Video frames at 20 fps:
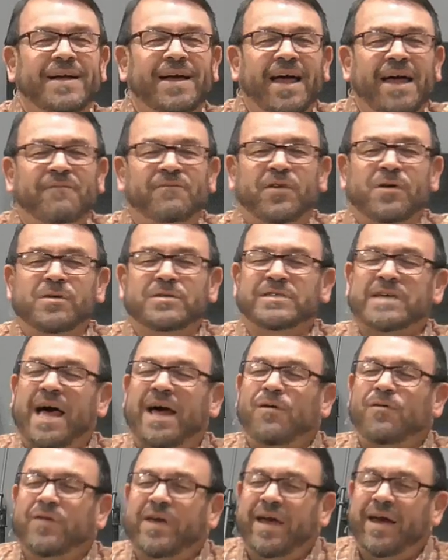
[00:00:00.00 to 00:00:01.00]
And folks, I
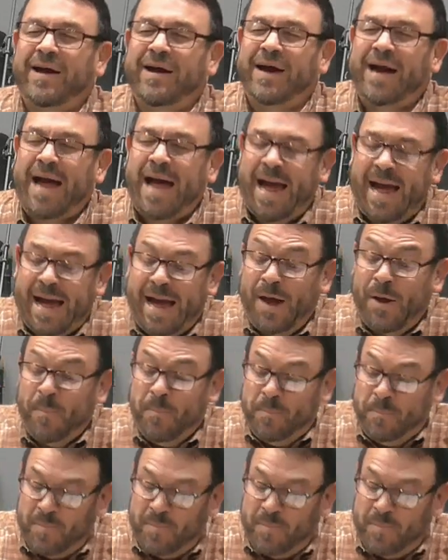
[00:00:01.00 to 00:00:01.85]
don't care how